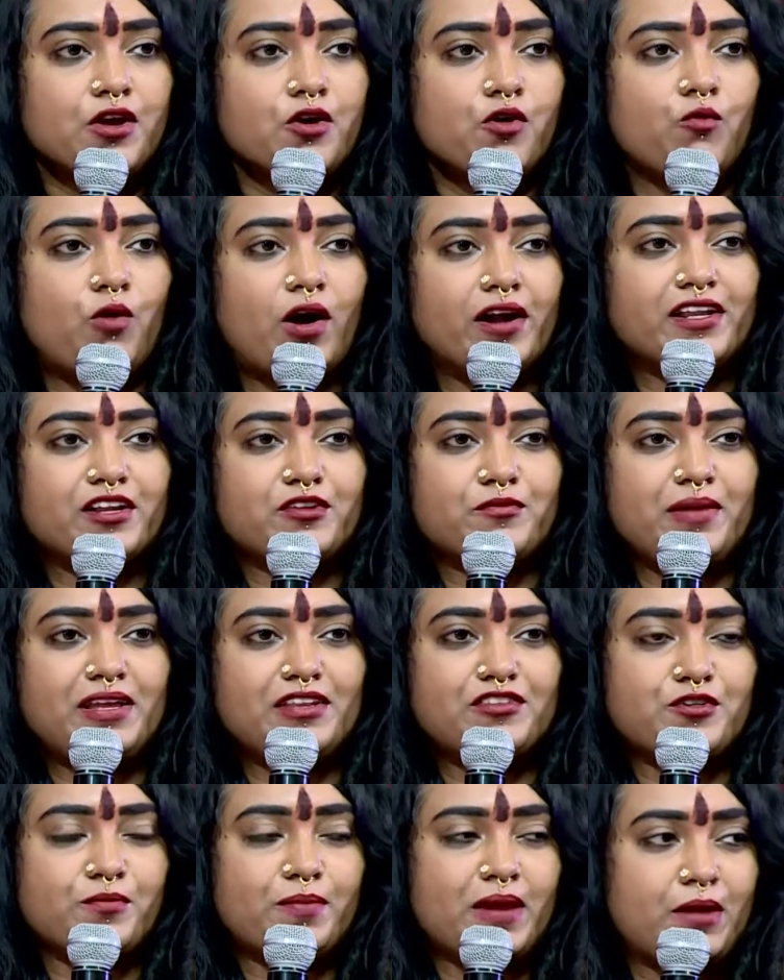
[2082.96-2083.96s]
what it
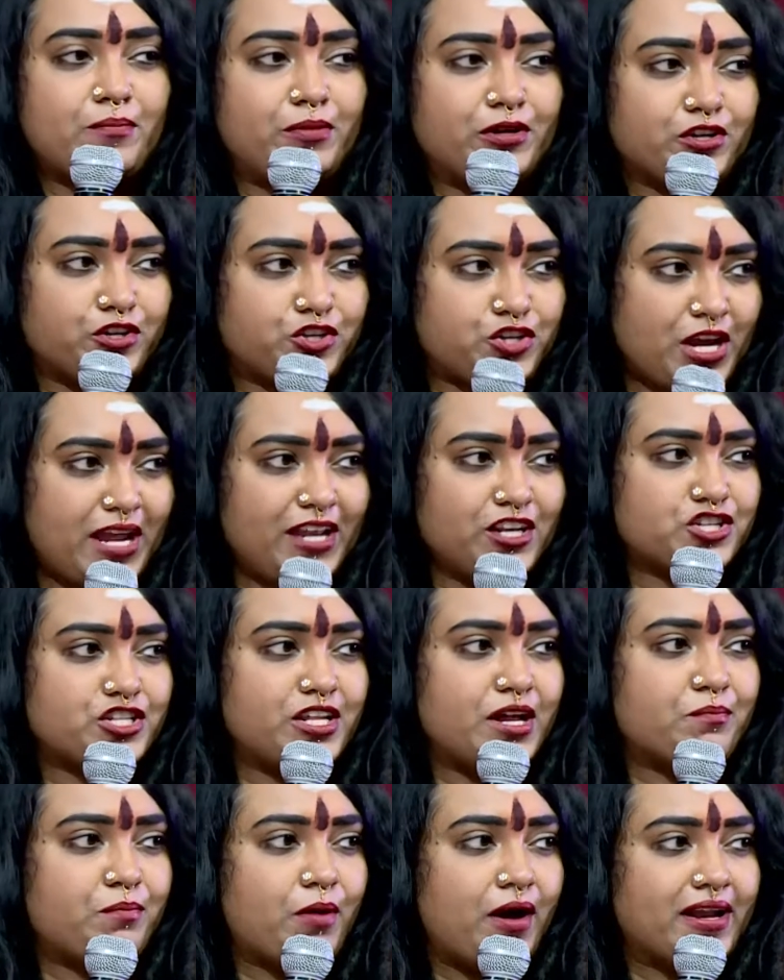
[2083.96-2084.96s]
means to be able to change
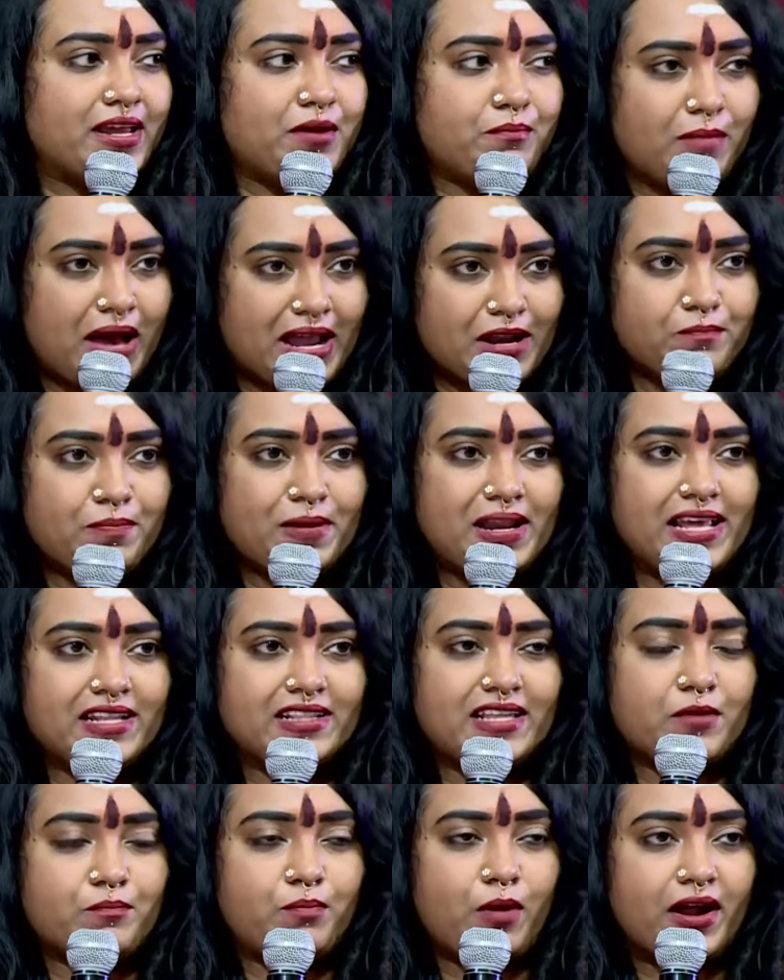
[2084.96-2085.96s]
that body, manipulate
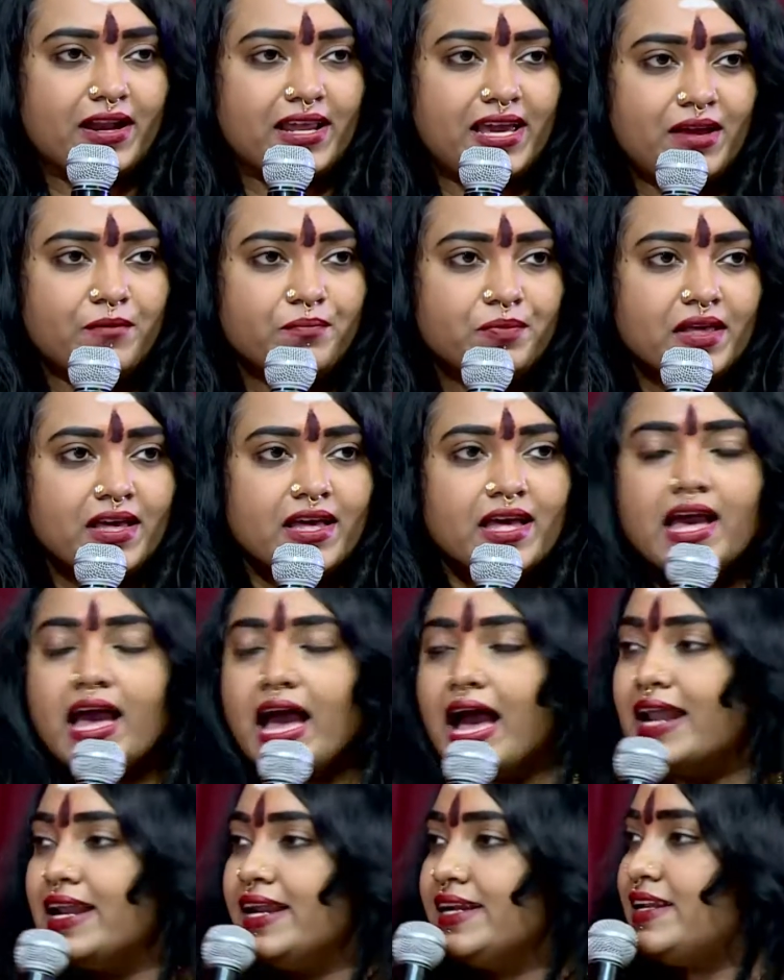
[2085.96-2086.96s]
that body,
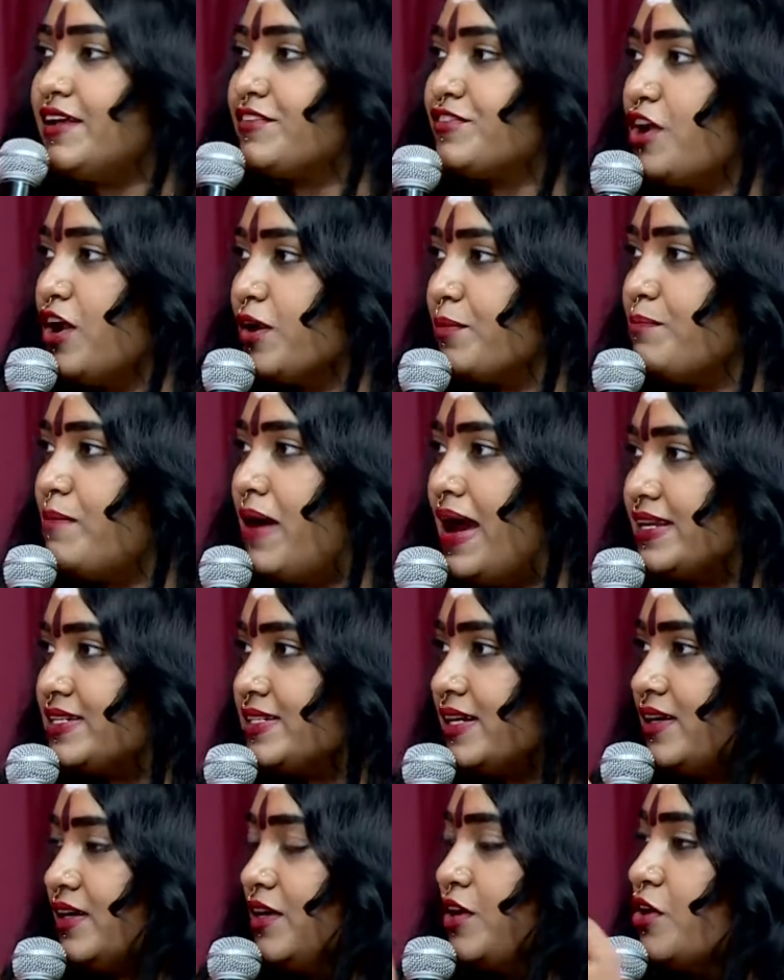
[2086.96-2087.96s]
and it does not
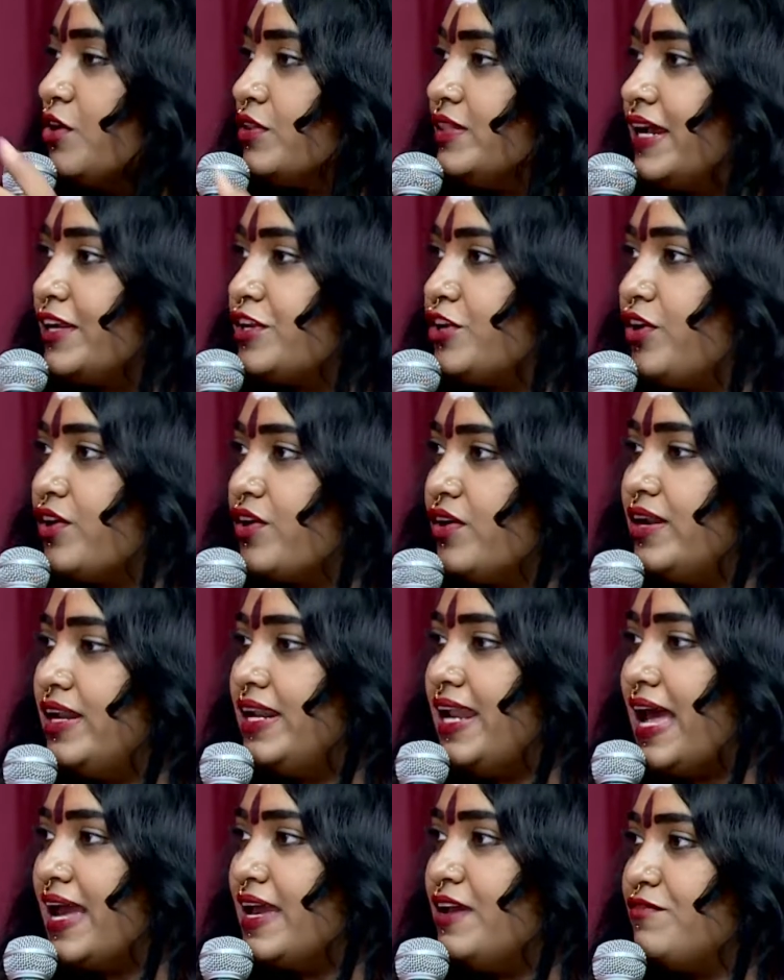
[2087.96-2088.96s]
matter that you're on
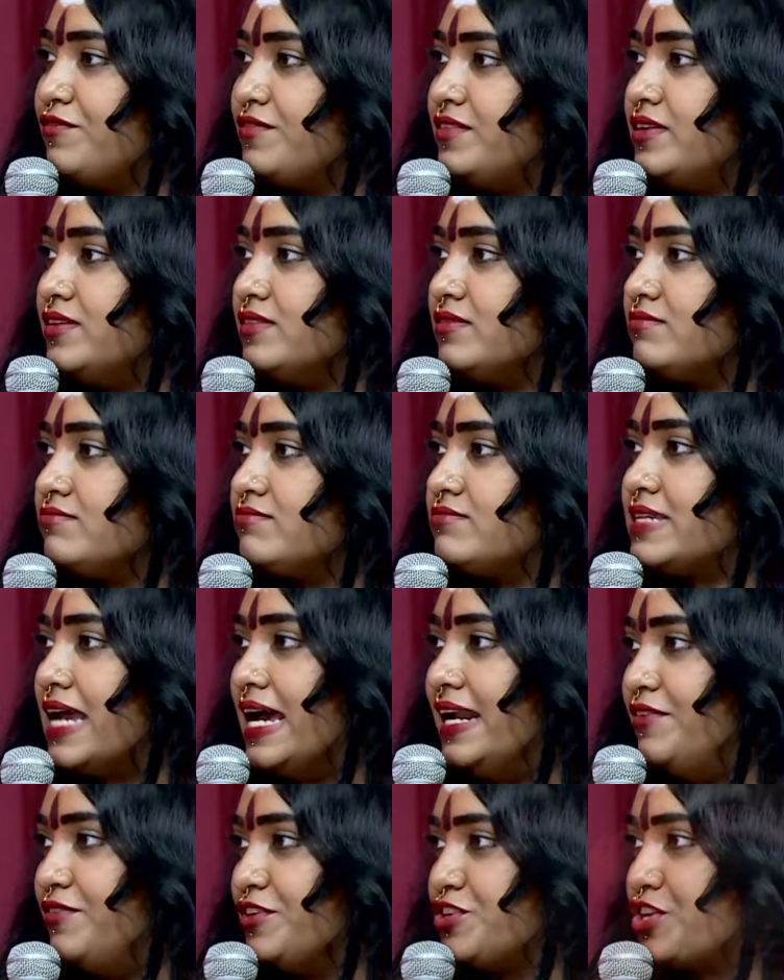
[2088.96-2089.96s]
live
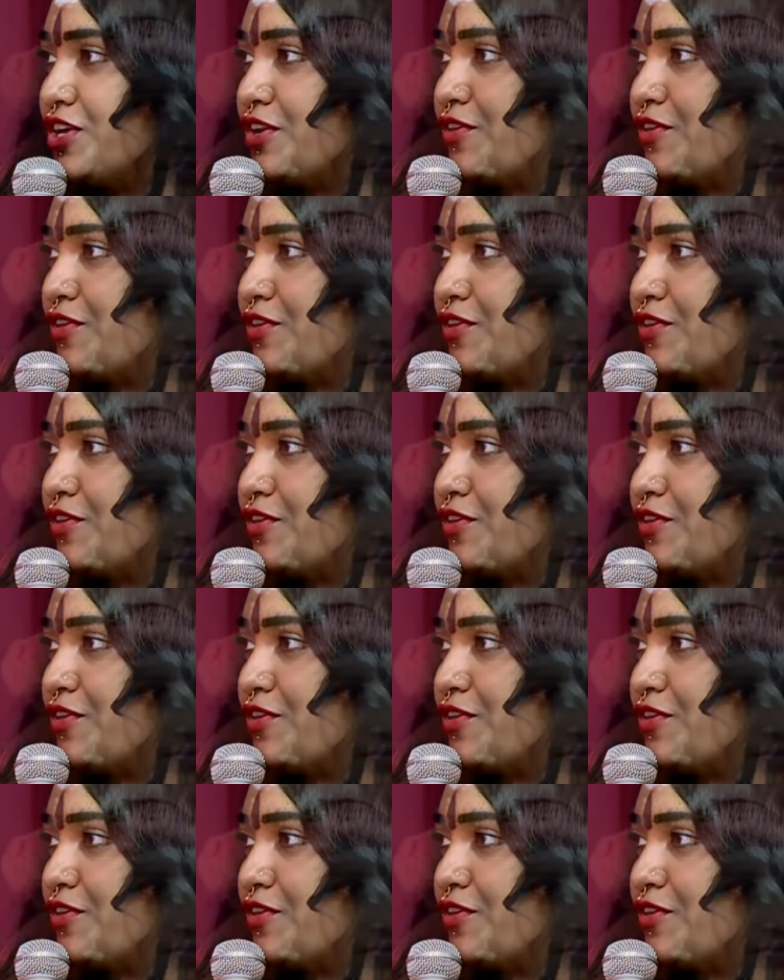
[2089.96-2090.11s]
television